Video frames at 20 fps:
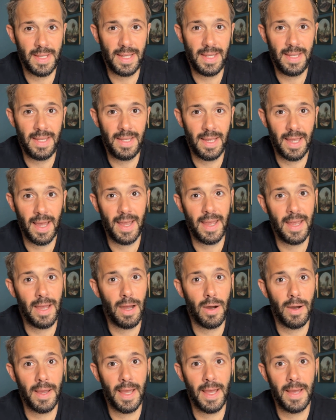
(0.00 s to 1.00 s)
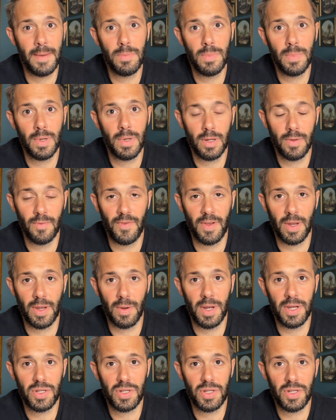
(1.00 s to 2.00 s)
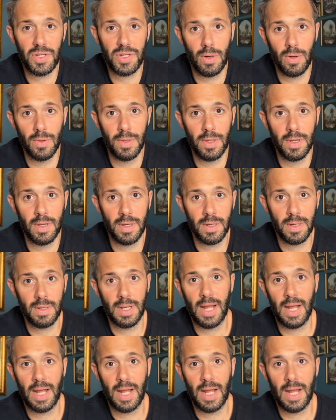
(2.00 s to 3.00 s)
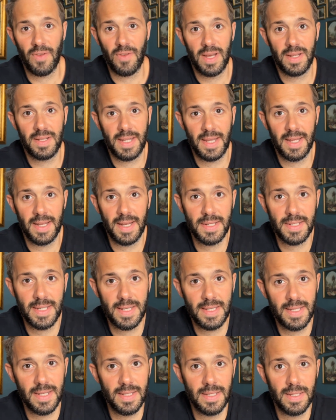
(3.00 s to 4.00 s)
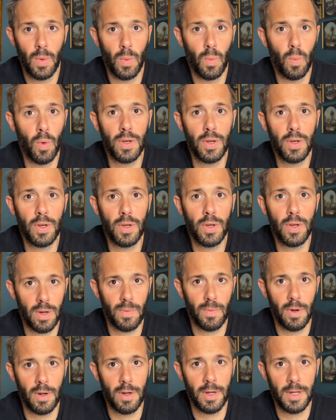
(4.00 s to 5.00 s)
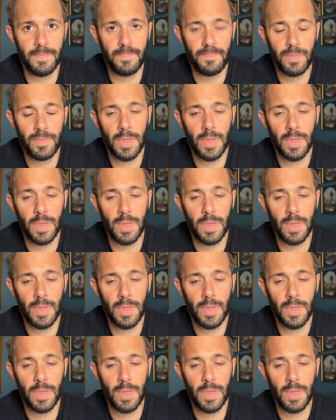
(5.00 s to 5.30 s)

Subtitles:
DKIM configuration on the Cloudflare DNS settings weren't quite right.